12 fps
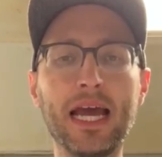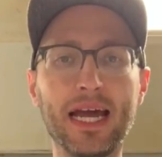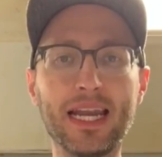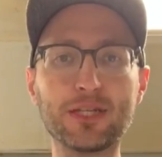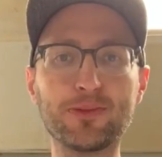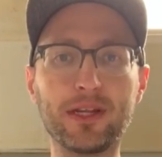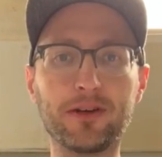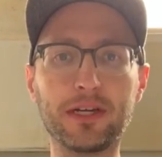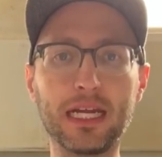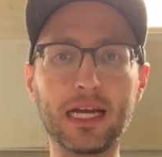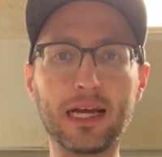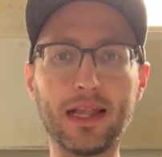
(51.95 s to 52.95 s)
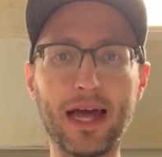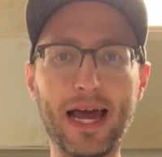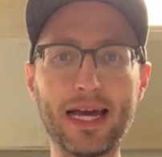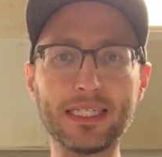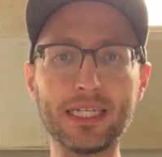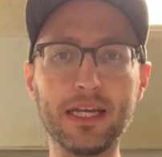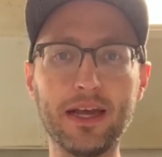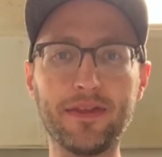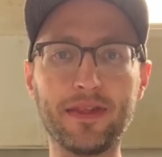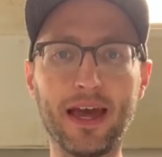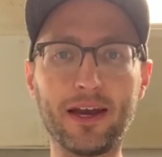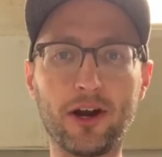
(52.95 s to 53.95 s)
And as we learned in class,
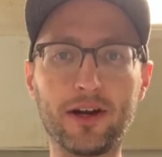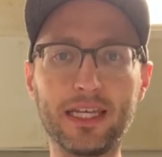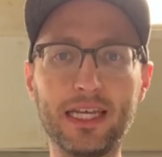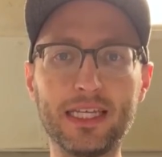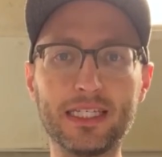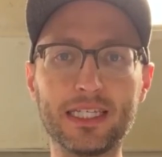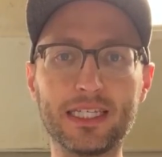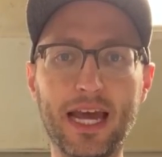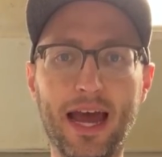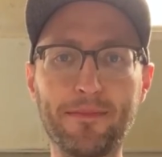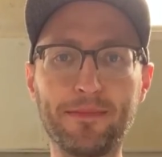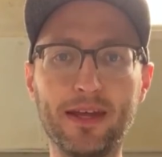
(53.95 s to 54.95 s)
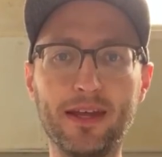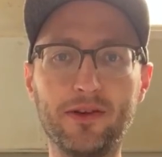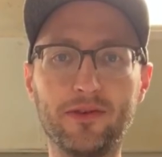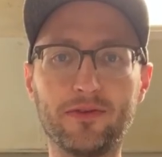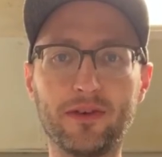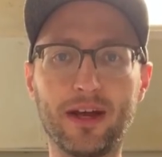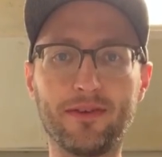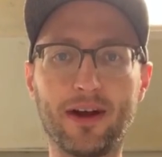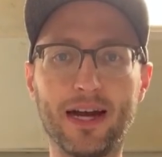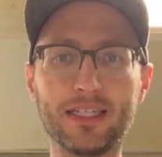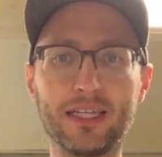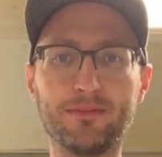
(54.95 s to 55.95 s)
that our yeast is happy at
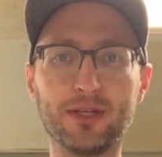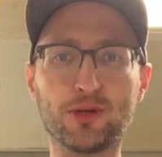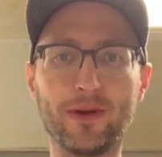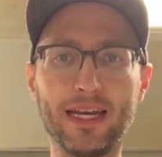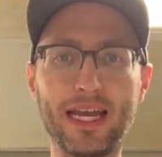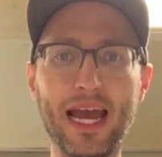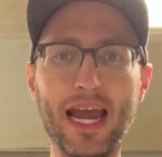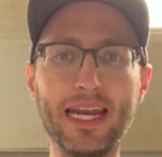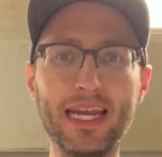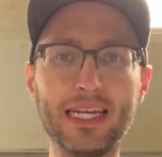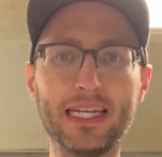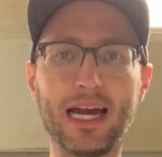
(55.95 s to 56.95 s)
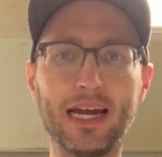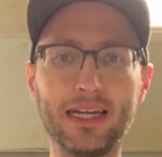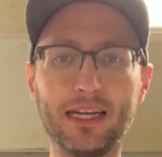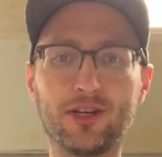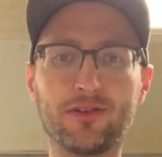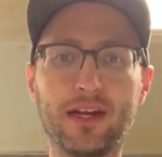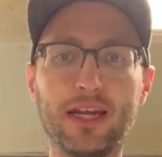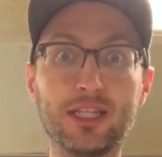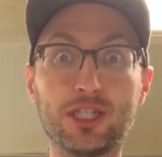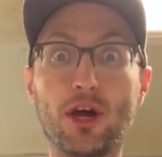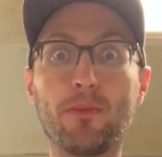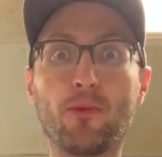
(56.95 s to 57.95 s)
rising between 80 to 90 degrees,
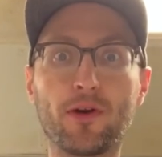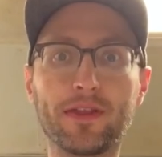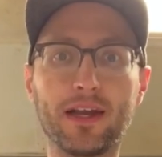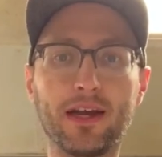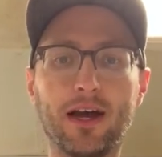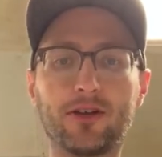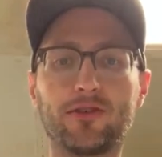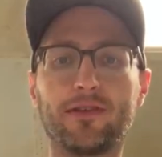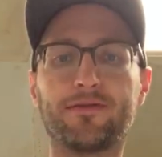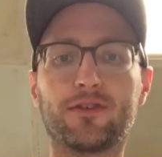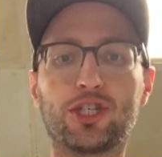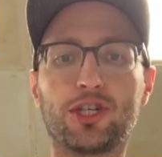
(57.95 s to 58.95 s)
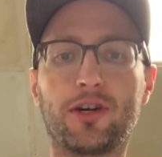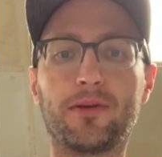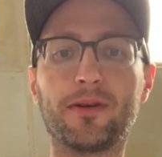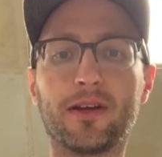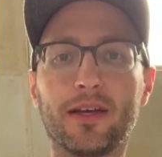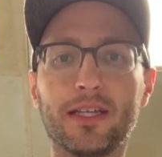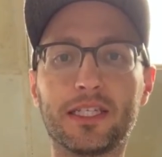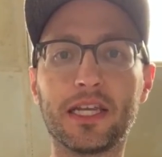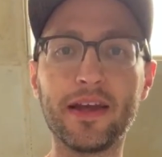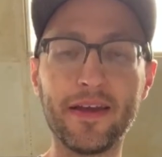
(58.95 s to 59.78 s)
no more than 100 for sure, because